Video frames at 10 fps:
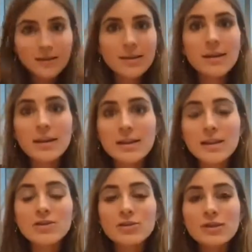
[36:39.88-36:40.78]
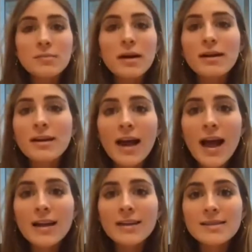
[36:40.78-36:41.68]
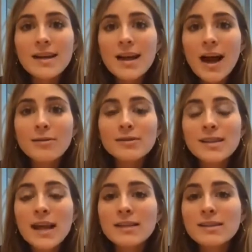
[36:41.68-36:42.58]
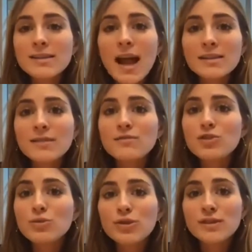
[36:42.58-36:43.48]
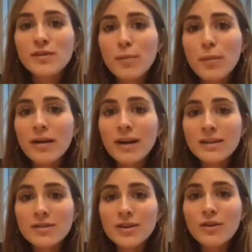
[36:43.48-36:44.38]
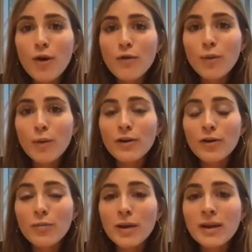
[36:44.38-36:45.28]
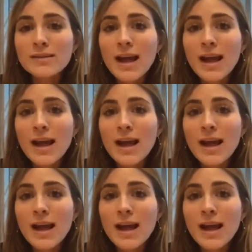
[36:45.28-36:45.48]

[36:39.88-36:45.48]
these issues in America. And I was saying the stats of 2/3 of Americans are either overweight or obese.